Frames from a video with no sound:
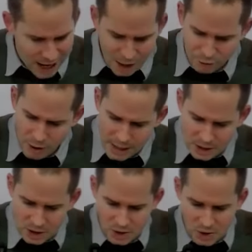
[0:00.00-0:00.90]
and
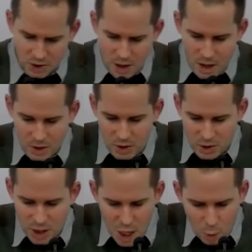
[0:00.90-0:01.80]

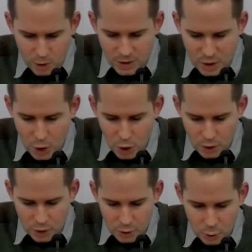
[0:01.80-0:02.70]
righteousness, what does
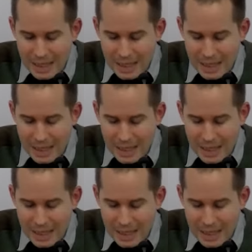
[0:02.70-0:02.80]
God do?